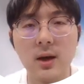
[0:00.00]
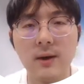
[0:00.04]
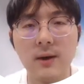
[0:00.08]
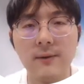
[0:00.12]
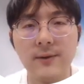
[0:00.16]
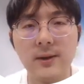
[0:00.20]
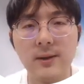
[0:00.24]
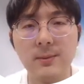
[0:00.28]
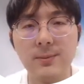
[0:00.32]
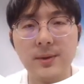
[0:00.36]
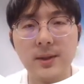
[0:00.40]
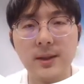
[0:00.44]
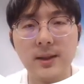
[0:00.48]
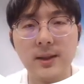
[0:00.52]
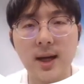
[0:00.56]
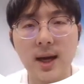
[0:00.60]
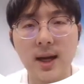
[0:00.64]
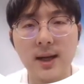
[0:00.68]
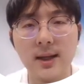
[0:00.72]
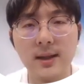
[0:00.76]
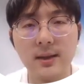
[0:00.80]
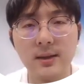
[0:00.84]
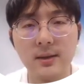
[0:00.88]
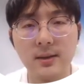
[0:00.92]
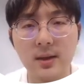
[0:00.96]
a
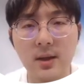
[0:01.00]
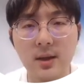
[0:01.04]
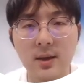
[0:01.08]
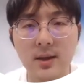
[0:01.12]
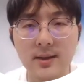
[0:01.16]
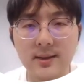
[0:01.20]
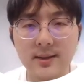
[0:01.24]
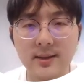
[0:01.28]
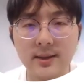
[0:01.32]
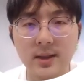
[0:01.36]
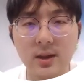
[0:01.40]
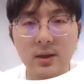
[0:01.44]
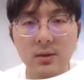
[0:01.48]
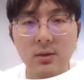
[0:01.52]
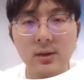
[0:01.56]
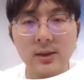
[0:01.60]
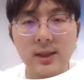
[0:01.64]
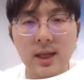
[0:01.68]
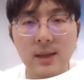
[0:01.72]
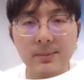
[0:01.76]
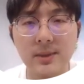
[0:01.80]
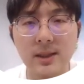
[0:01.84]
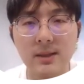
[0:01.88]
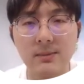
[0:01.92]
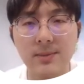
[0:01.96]
VP-guided
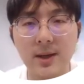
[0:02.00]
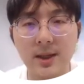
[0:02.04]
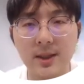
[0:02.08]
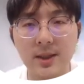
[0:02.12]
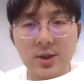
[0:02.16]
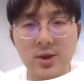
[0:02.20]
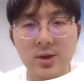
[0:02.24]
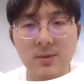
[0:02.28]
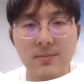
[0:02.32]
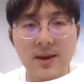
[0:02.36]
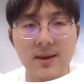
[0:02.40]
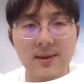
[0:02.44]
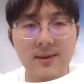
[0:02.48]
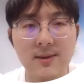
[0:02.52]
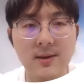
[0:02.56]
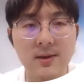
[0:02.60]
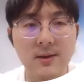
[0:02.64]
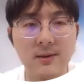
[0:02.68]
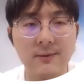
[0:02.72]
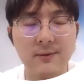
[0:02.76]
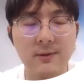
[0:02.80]
scale-adaptive partition method